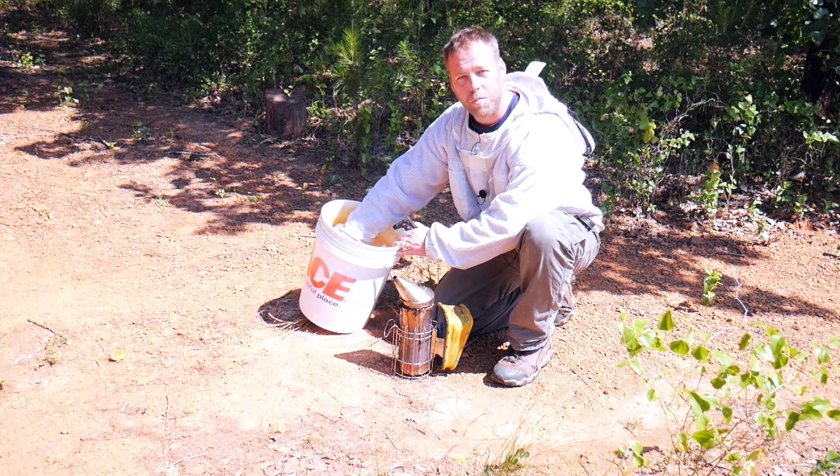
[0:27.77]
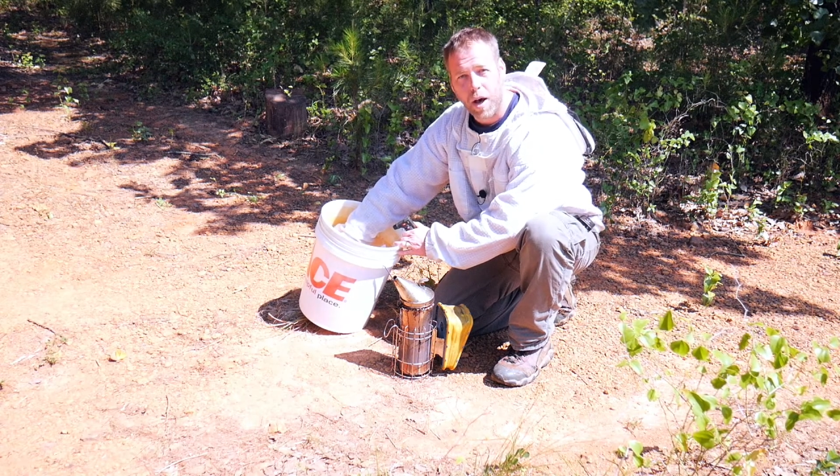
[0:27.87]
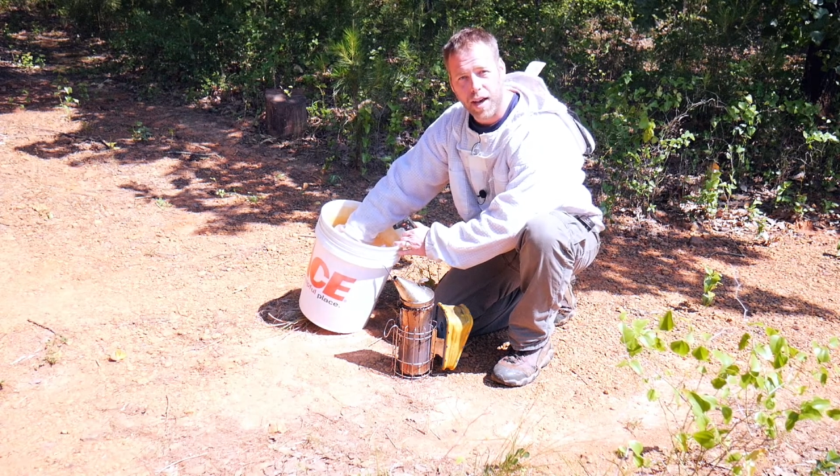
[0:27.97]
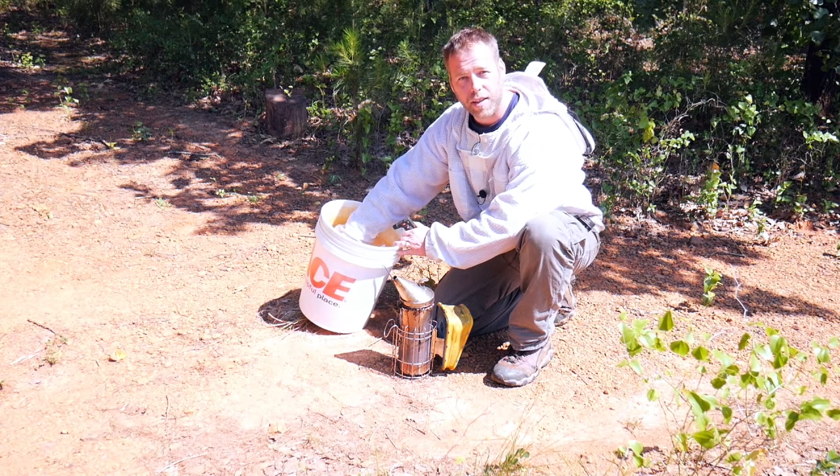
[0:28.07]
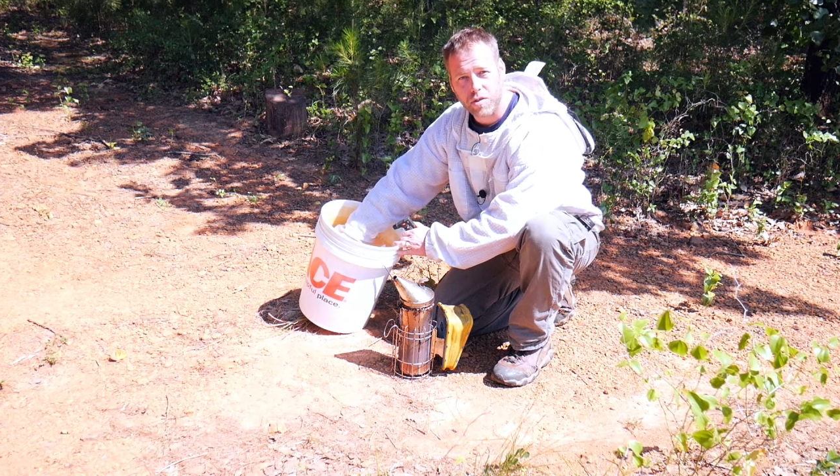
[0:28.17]

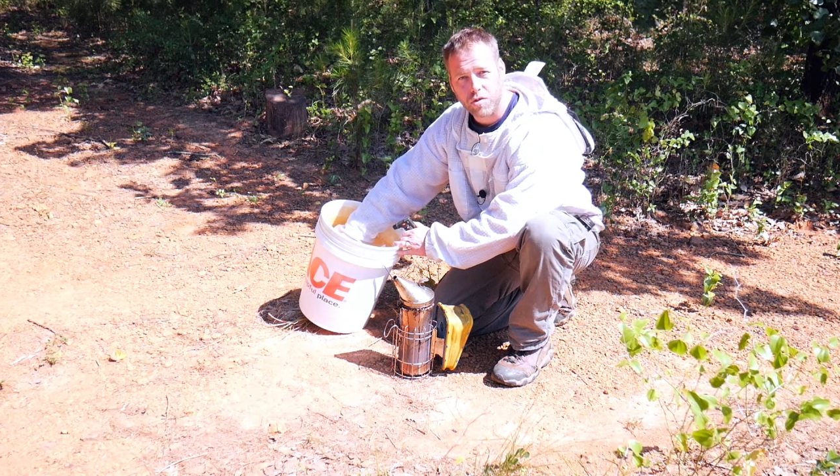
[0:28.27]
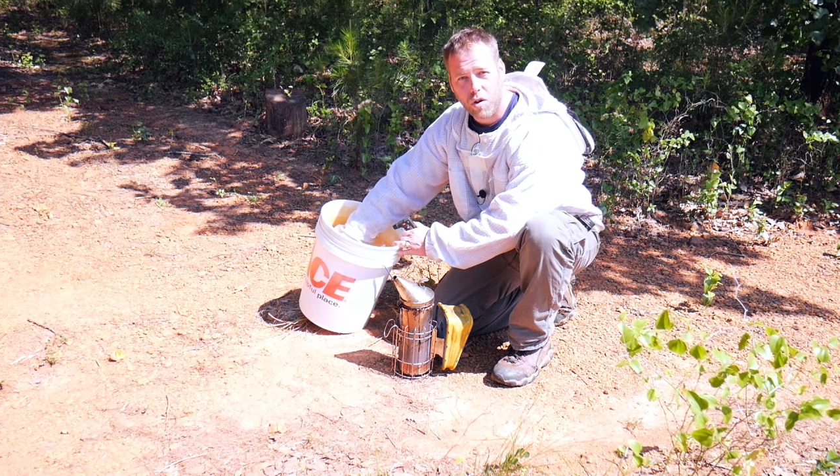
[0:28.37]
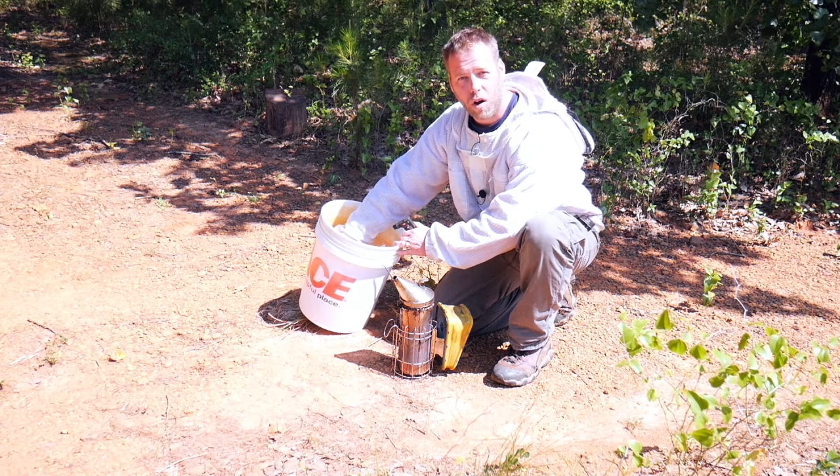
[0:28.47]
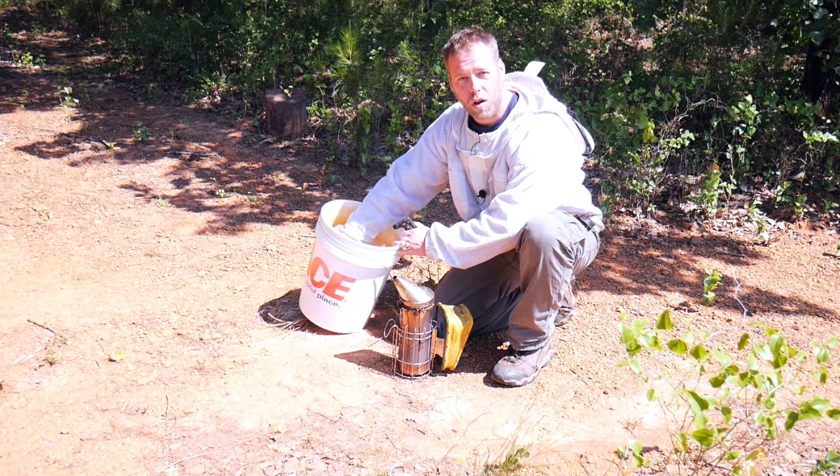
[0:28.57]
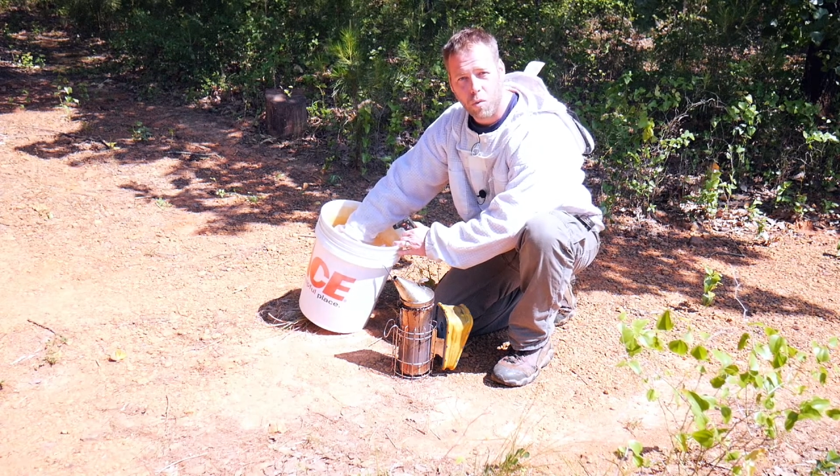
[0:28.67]
pine
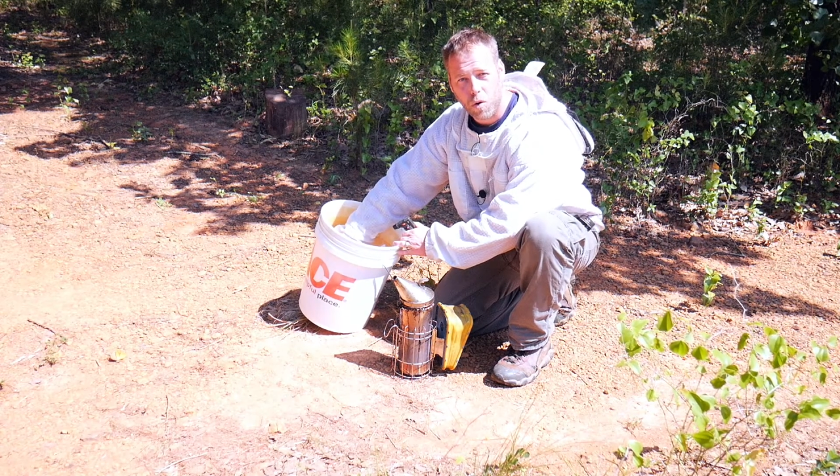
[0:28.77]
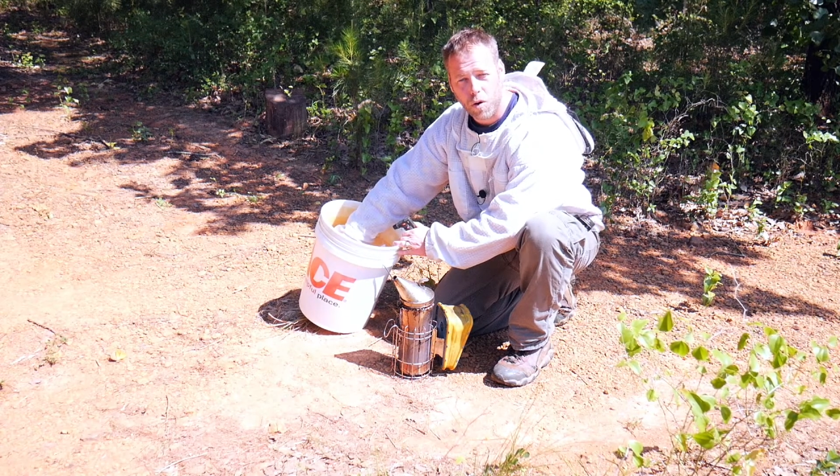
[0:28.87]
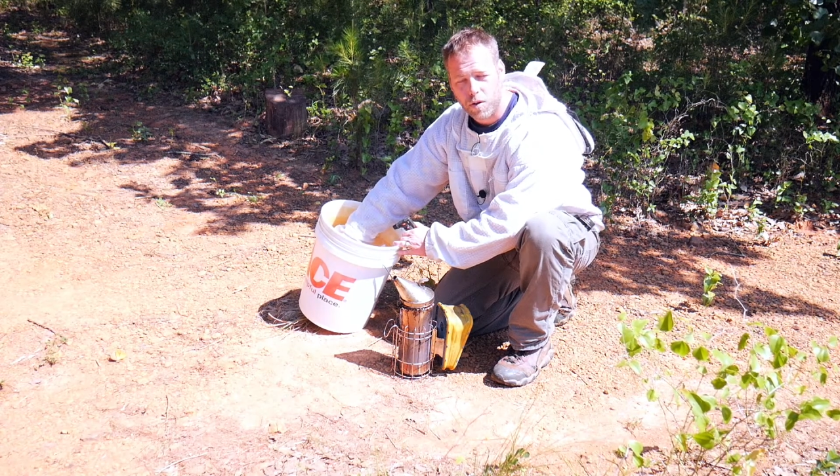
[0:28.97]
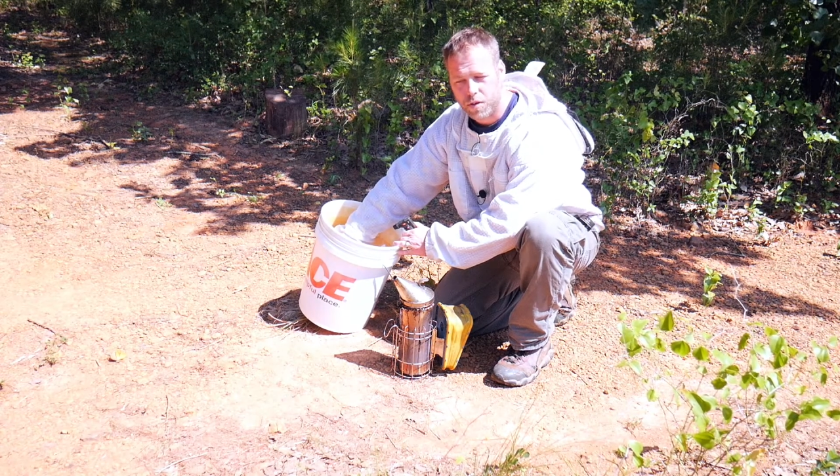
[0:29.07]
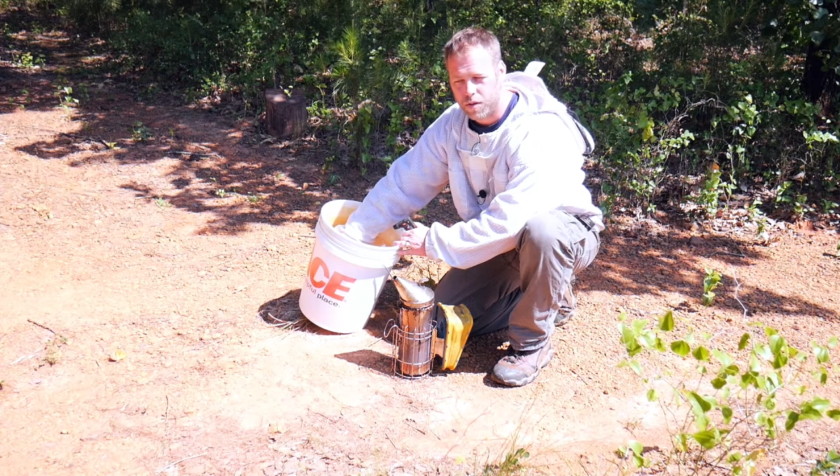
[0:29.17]
straw
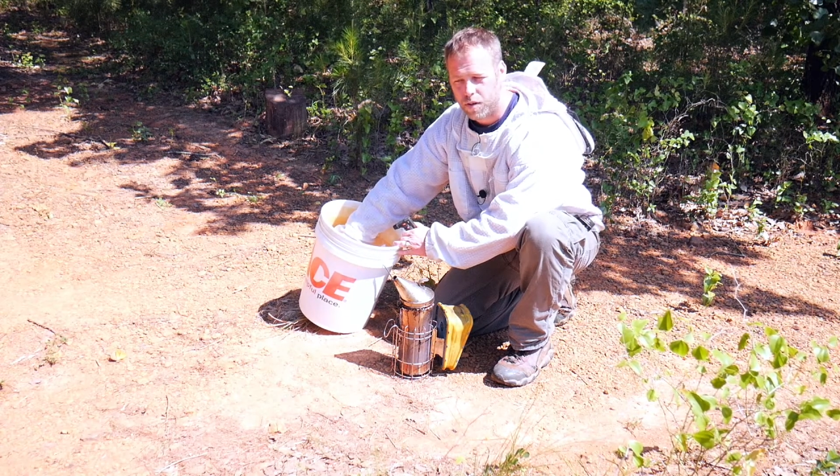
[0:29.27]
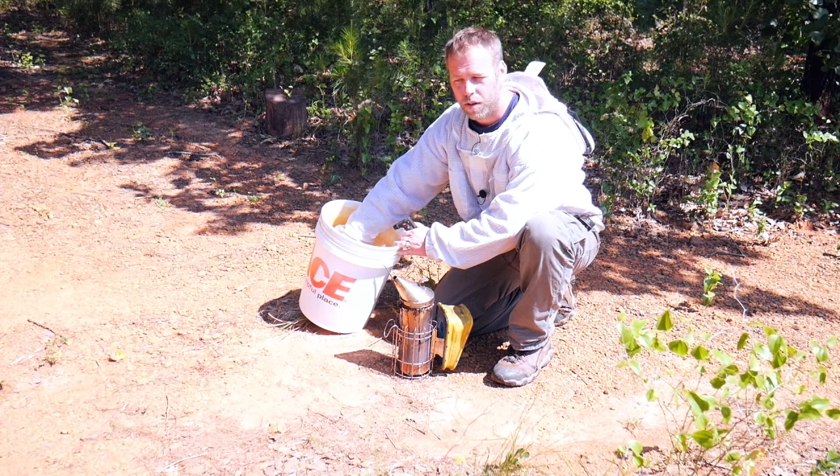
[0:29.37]
works,